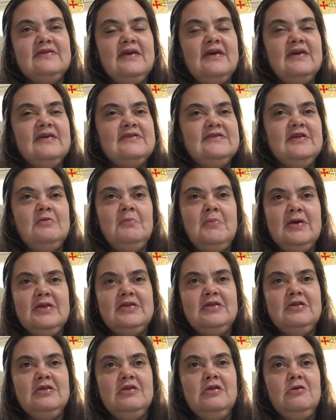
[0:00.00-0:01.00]
It's on my
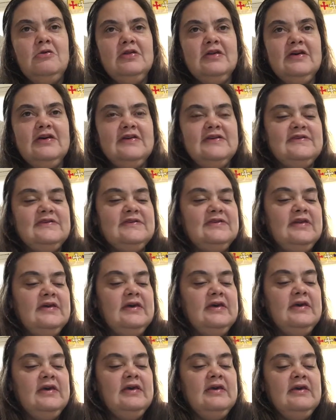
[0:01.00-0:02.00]
to-do list.
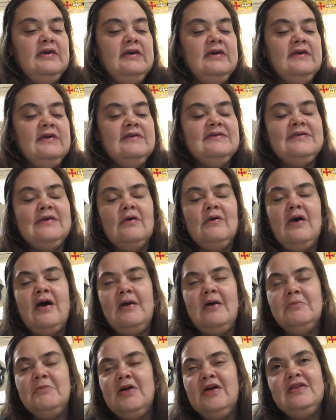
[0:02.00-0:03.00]
So
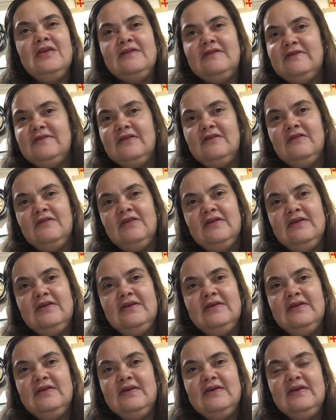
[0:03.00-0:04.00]
I'm not
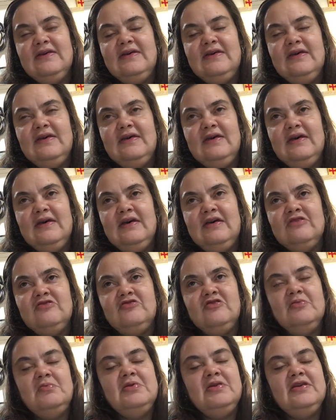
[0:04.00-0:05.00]
necessarily
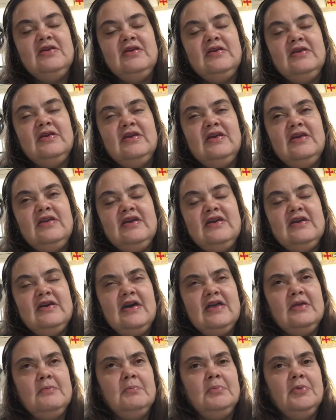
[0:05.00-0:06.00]
attributing any
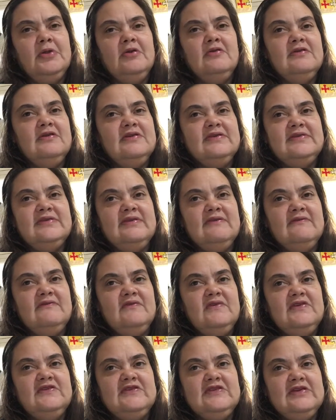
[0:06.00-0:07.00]
kind of blurriness in
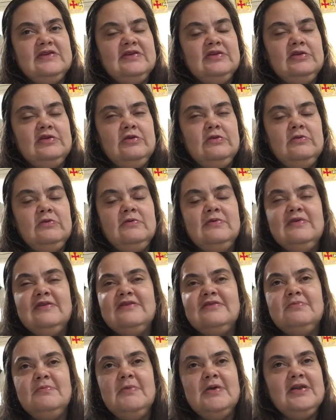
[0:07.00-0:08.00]
vision to
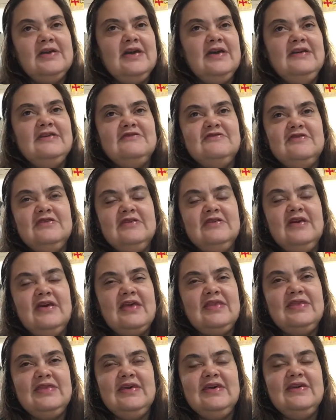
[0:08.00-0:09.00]
this medication. I
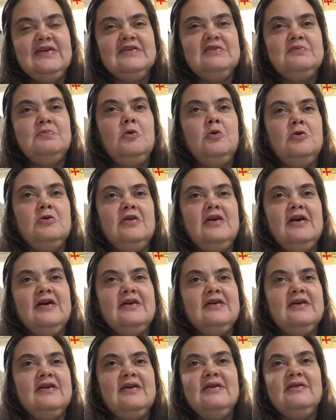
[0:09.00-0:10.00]
think it's more
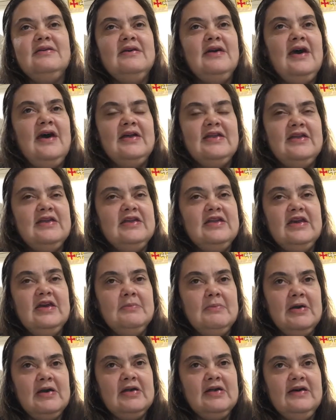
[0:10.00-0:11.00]
like I need to get
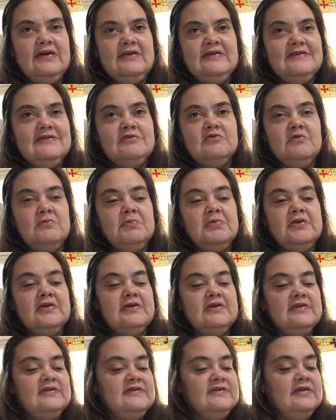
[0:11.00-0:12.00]
my glasses
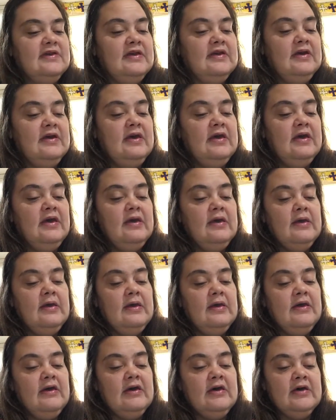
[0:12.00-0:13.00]
replaced.
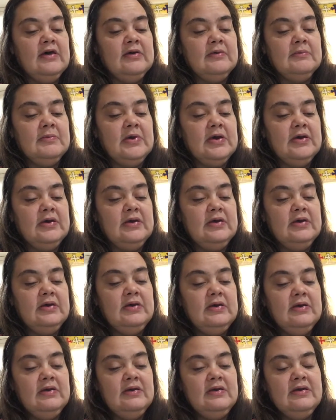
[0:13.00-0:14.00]

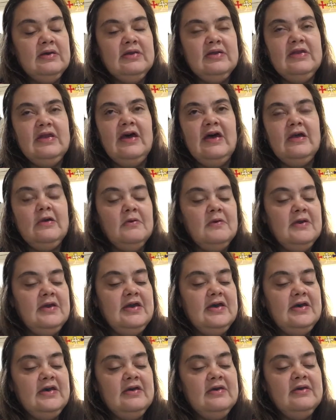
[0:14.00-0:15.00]

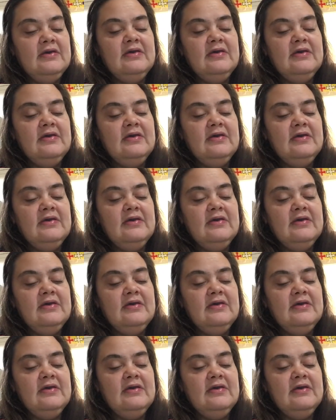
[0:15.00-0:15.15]
Diarrhea.